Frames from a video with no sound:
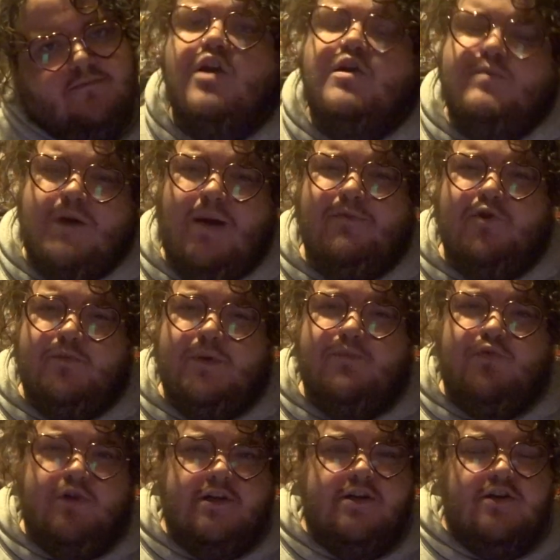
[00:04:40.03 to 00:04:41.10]
You probably would be
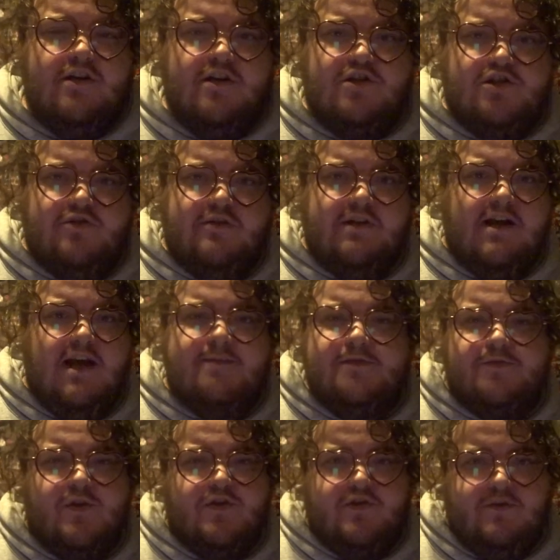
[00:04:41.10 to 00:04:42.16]
pretty good at shooter games,
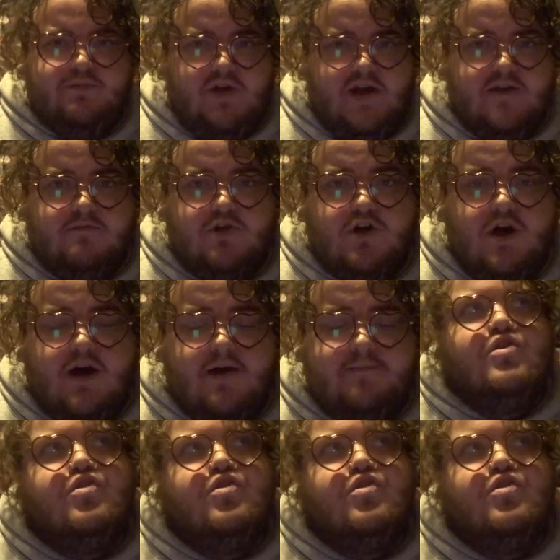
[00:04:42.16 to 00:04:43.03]
whether you play them or not.